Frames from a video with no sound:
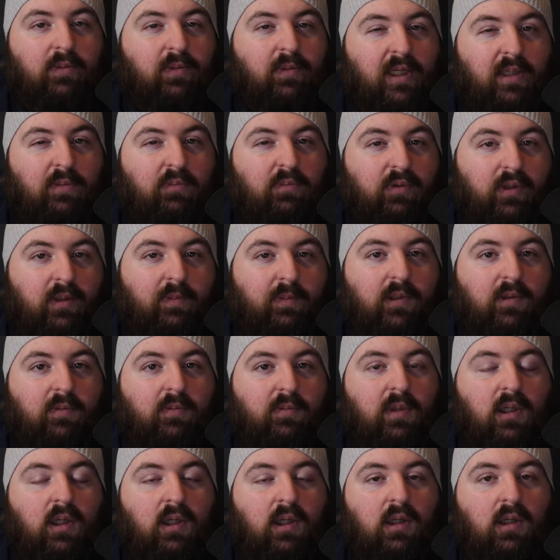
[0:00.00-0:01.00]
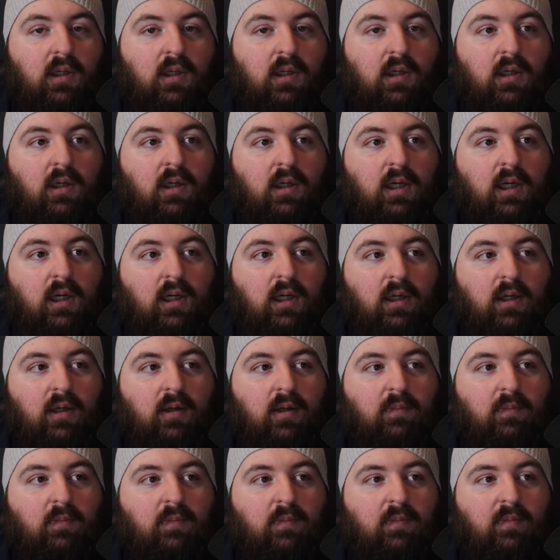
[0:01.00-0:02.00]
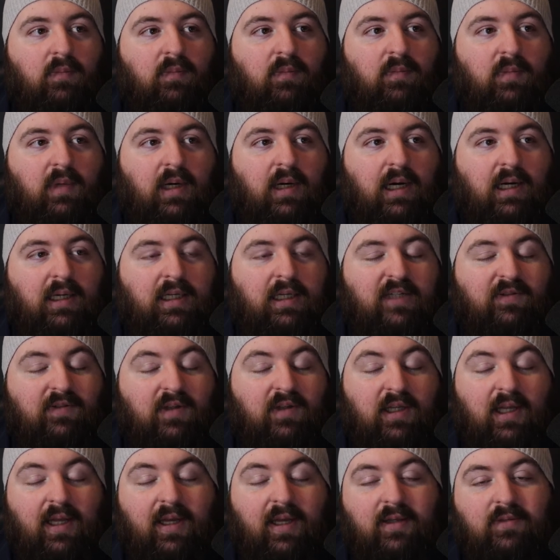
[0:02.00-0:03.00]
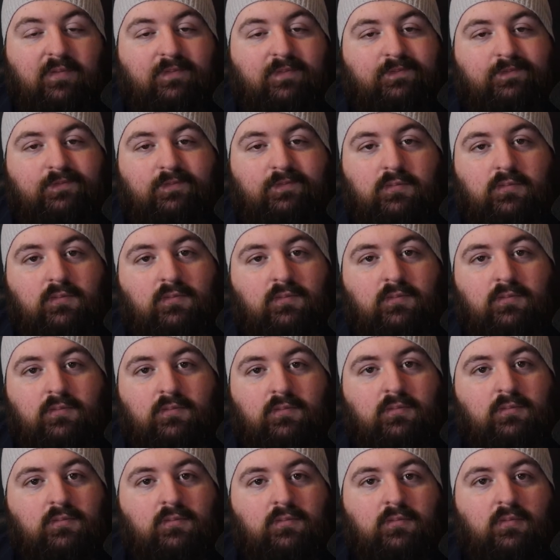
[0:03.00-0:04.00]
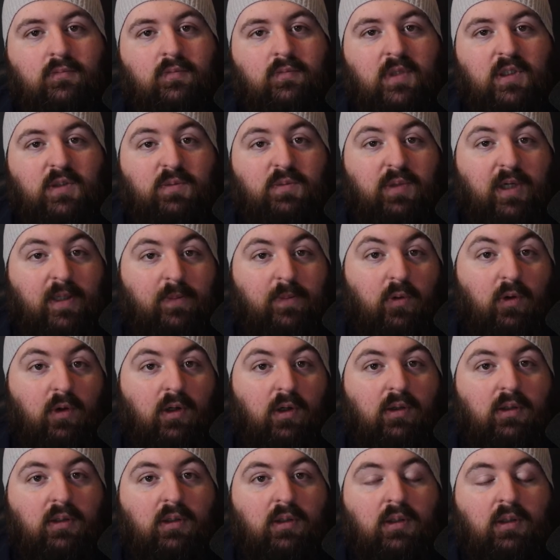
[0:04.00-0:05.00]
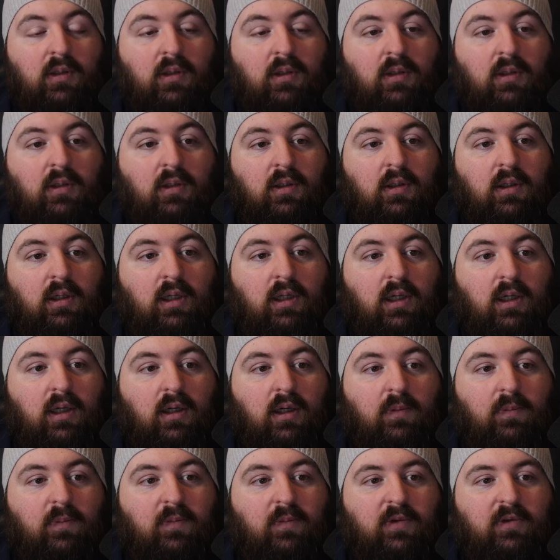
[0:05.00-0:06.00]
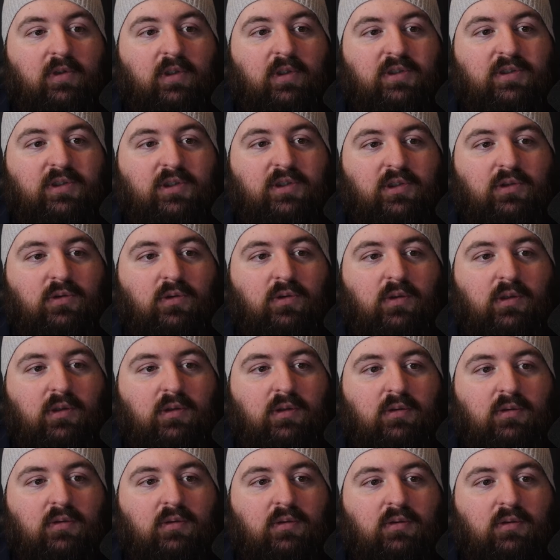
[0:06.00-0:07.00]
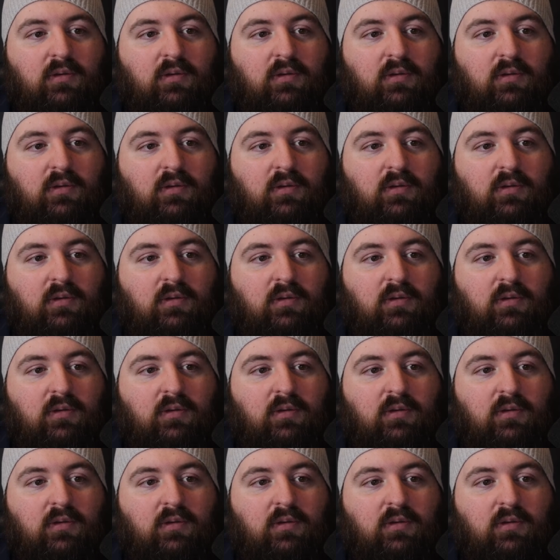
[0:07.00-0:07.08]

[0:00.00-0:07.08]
a night premium. And even then, it's pretty poor, because you don't